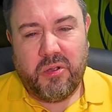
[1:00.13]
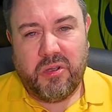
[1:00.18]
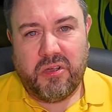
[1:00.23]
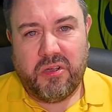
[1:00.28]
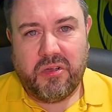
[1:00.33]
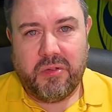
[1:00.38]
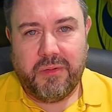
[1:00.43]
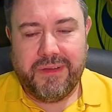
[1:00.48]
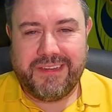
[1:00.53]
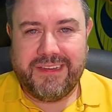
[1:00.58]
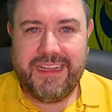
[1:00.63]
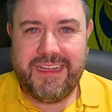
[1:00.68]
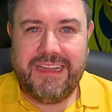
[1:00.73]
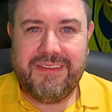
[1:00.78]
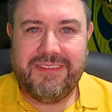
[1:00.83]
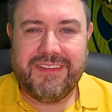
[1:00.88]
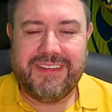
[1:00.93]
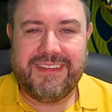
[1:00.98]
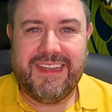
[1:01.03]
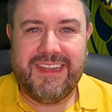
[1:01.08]
Which
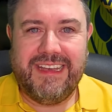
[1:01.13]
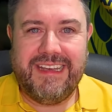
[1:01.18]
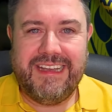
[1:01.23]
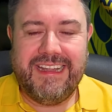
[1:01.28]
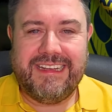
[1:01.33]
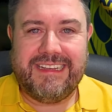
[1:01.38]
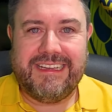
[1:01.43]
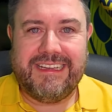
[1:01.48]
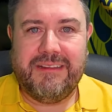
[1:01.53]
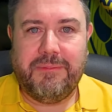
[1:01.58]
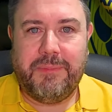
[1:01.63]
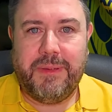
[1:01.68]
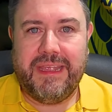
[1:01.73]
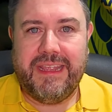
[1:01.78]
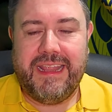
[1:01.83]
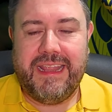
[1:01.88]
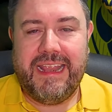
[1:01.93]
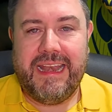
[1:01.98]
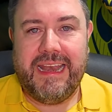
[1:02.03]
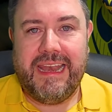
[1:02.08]
leaves us a little
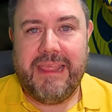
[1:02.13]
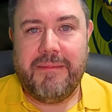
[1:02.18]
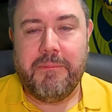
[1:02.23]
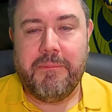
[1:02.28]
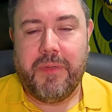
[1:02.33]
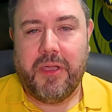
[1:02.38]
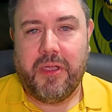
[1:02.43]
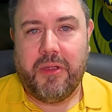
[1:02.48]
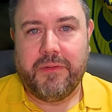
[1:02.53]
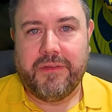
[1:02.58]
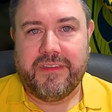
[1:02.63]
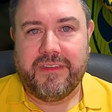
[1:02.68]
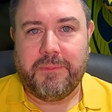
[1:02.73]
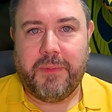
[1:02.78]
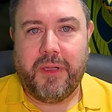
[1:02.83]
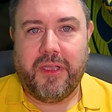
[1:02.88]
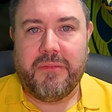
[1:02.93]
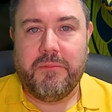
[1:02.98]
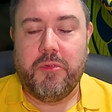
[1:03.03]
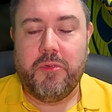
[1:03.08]
bit in limbo
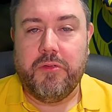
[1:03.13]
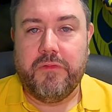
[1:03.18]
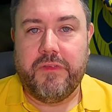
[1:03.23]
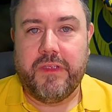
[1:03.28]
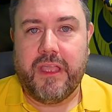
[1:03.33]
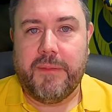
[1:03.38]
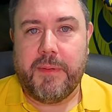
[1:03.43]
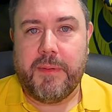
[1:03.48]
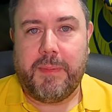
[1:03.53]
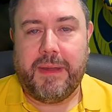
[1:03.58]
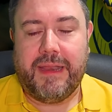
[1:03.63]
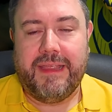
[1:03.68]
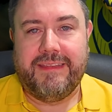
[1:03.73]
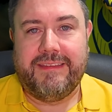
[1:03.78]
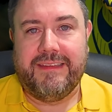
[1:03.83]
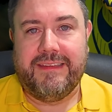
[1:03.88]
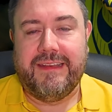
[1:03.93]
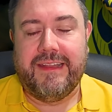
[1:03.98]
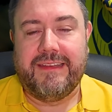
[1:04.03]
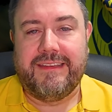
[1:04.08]
despite moving up a
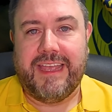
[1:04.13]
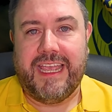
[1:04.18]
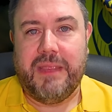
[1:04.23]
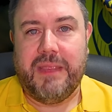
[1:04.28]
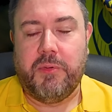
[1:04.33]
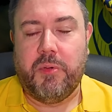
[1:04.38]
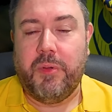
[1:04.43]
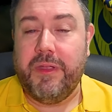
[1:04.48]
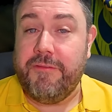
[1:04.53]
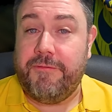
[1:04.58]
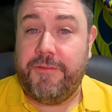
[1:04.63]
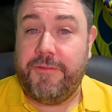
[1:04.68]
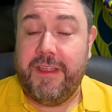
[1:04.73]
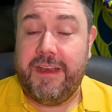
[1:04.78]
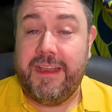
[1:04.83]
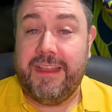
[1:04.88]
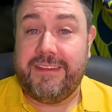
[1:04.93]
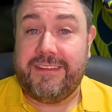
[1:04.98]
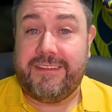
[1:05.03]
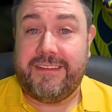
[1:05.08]
place in the table. It
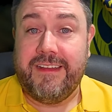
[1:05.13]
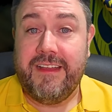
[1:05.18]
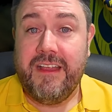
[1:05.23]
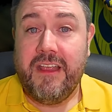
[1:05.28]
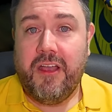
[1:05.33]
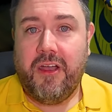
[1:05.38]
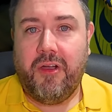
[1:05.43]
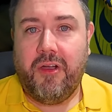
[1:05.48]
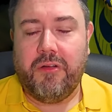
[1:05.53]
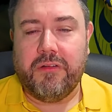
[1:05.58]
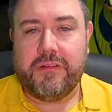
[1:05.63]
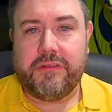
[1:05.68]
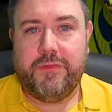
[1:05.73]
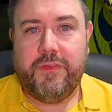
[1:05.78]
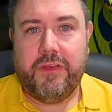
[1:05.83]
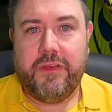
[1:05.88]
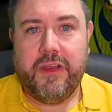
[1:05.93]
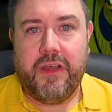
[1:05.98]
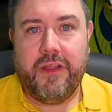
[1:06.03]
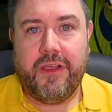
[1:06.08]
finished
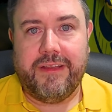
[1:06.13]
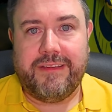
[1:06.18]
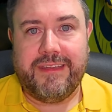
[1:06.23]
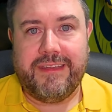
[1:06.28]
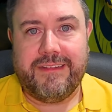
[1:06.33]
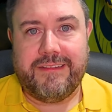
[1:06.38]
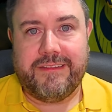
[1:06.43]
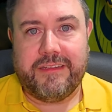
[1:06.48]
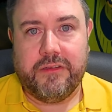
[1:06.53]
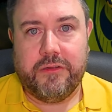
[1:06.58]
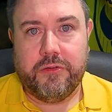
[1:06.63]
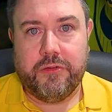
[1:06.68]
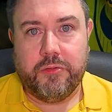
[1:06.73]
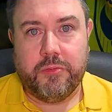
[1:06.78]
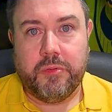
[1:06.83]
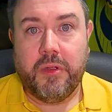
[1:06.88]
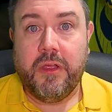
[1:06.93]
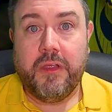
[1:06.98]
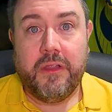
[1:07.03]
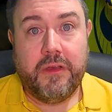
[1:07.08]
Oxford United
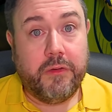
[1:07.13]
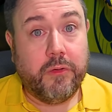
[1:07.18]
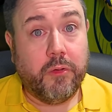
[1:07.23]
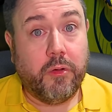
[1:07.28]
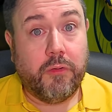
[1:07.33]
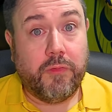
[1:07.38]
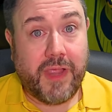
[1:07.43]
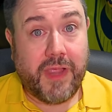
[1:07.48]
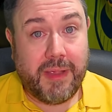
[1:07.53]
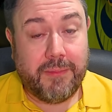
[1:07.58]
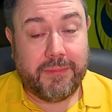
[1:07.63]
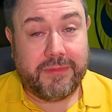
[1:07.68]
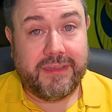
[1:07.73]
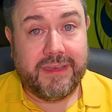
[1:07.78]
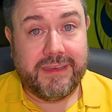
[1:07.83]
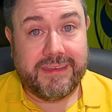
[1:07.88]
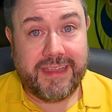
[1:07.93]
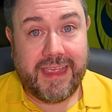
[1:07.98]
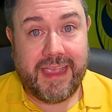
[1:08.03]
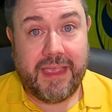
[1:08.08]
2,
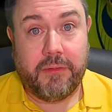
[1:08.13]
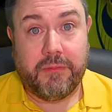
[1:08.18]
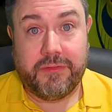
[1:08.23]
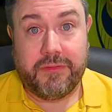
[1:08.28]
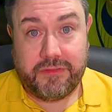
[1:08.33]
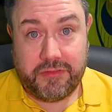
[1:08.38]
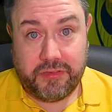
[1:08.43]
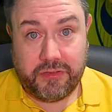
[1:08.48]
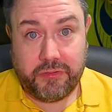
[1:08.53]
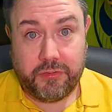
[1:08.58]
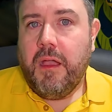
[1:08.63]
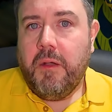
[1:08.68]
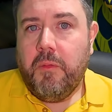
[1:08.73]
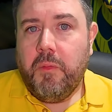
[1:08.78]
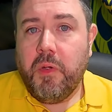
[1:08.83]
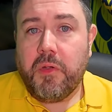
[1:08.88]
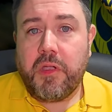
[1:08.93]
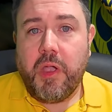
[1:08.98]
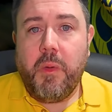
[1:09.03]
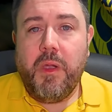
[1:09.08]
Northampton Town 2.
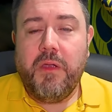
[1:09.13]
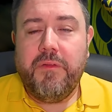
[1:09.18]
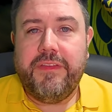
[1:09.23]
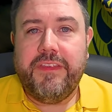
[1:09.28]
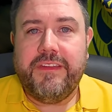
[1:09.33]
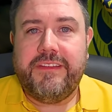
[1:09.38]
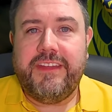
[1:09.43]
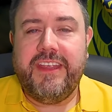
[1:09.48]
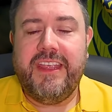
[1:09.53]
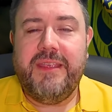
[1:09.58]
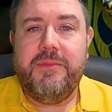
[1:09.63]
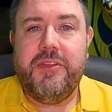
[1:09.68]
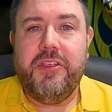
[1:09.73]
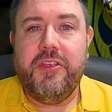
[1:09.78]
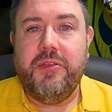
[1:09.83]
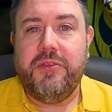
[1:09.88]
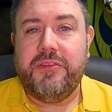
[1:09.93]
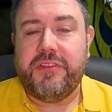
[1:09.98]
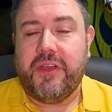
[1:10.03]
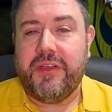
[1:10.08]
We'll go over the team
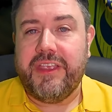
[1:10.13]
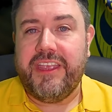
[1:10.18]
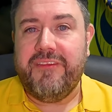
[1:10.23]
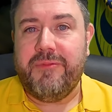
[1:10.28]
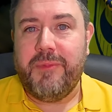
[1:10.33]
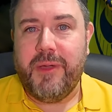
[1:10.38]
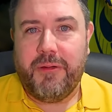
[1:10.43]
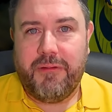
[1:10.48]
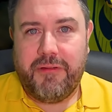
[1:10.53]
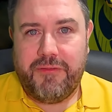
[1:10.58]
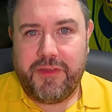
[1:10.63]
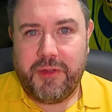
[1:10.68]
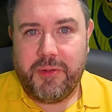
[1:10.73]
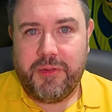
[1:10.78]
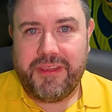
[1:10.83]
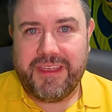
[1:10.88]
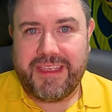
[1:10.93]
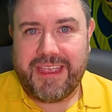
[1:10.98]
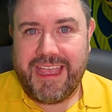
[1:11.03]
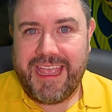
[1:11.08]
news, I'll give my review
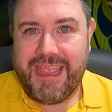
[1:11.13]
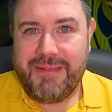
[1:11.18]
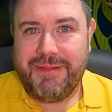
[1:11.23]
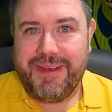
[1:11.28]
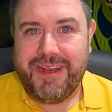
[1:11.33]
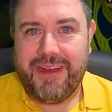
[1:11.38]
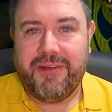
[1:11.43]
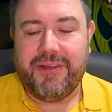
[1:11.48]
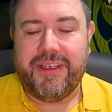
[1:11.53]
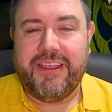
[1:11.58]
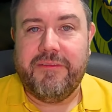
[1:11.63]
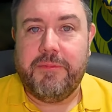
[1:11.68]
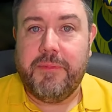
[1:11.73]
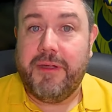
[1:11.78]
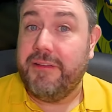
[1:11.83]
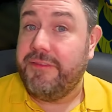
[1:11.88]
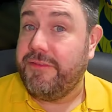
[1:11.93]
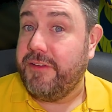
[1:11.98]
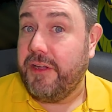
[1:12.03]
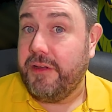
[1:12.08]
of the game, and then I'll give
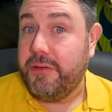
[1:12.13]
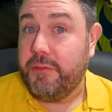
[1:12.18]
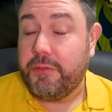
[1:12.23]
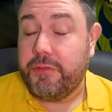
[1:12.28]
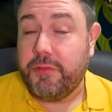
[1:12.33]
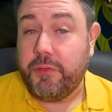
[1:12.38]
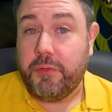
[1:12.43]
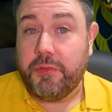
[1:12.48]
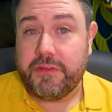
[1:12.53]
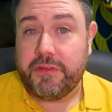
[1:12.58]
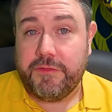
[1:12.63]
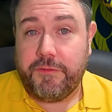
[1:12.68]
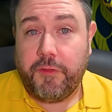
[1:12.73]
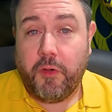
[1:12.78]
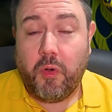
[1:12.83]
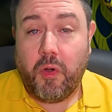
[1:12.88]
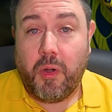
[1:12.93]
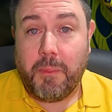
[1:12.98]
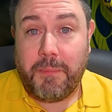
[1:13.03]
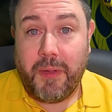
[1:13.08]
my final thoughts
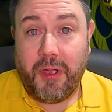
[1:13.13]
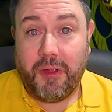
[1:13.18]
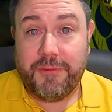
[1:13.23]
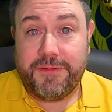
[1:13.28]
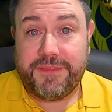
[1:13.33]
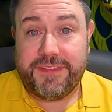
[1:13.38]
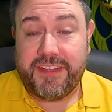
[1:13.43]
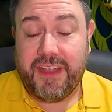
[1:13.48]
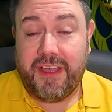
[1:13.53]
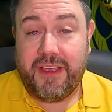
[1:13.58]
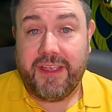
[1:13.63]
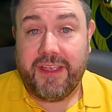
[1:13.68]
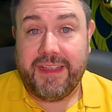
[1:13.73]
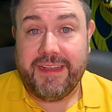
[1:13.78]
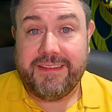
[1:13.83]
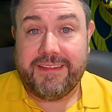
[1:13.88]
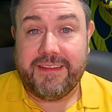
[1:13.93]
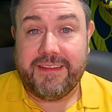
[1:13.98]
for both sides.